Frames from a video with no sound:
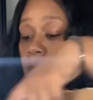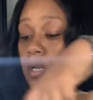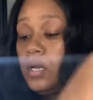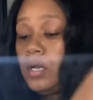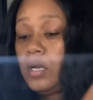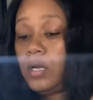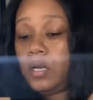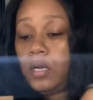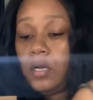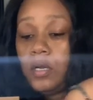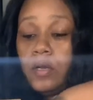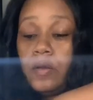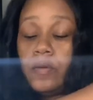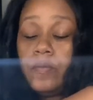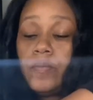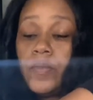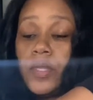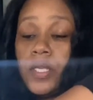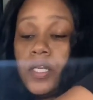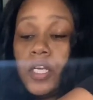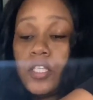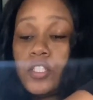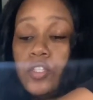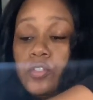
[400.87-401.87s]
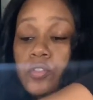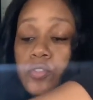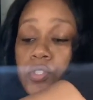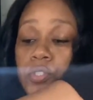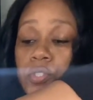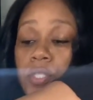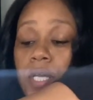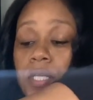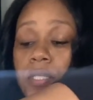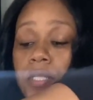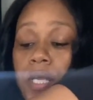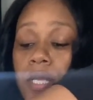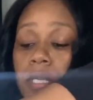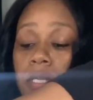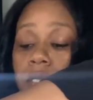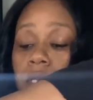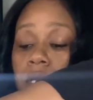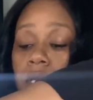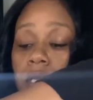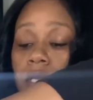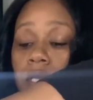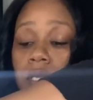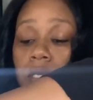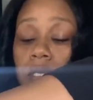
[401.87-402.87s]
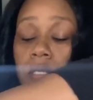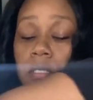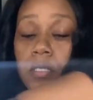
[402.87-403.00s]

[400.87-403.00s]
And I told you that night,